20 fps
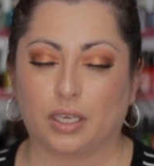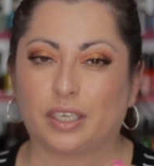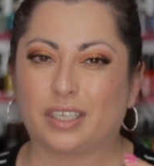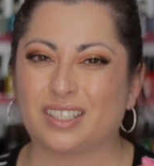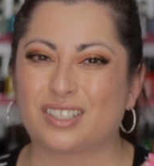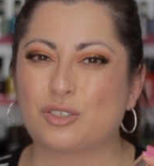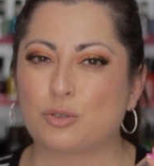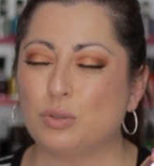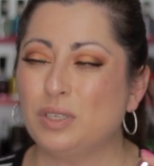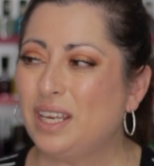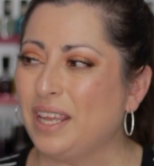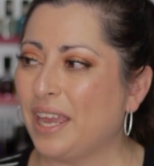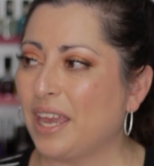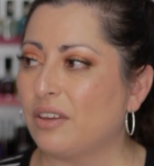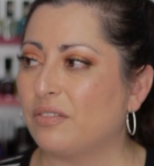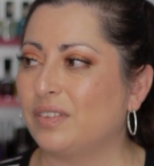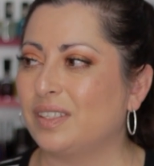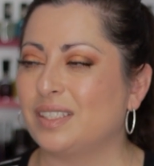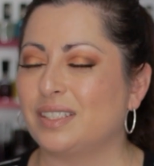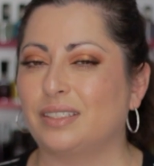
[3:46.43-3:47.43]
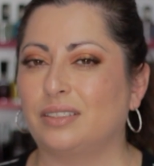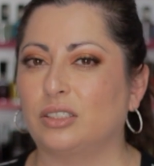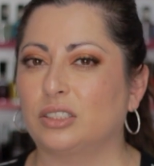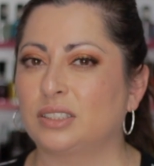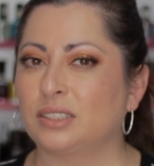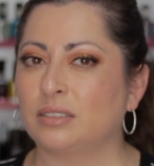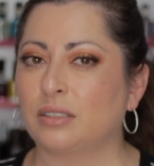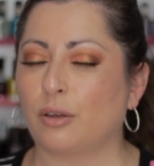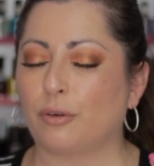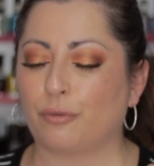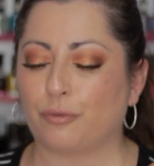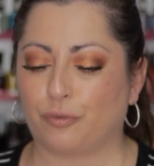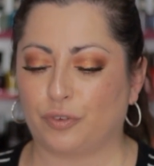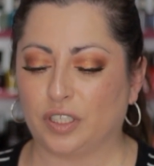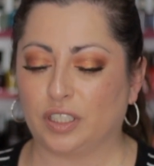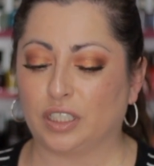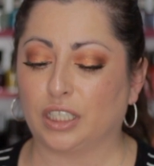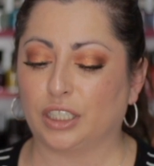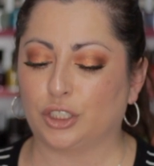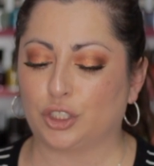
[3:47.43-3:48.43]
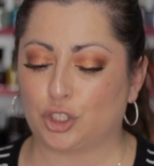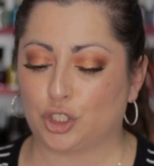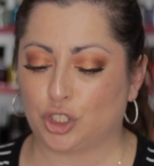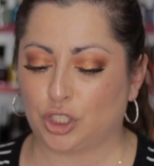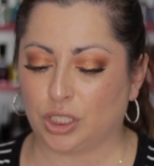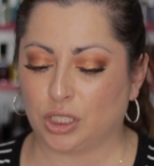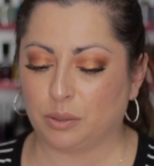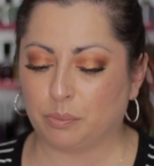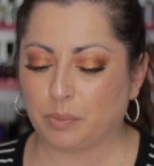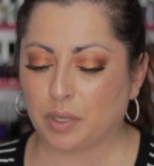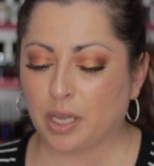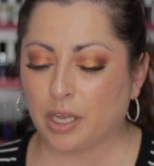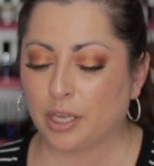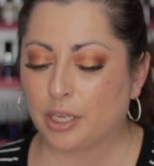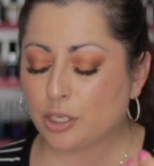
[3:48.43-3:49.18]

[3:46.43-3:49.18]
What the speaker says: it's really heavy. It doesn't feel cheap,